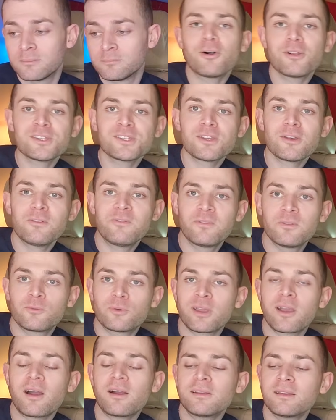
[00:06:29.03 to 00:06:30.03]
Also,
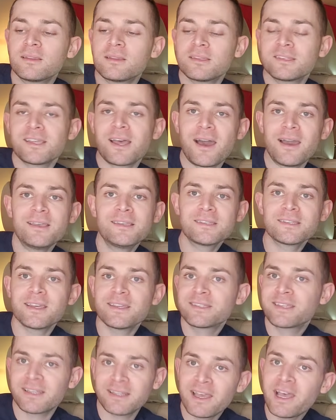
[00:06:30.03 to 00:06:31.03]
regarding the size,
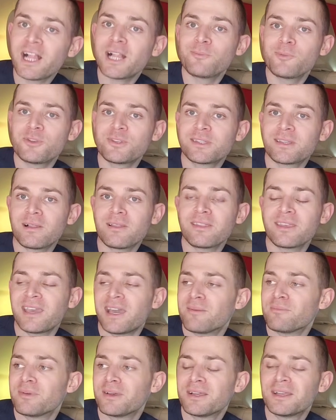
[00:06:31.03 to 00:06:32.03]
it's going to help you stealth
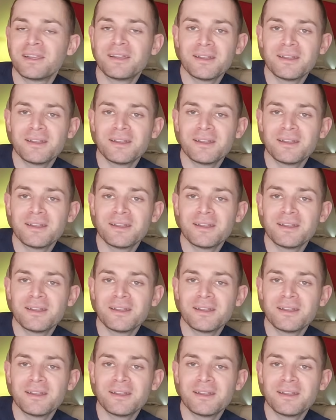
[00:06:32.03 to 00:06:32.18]
camp.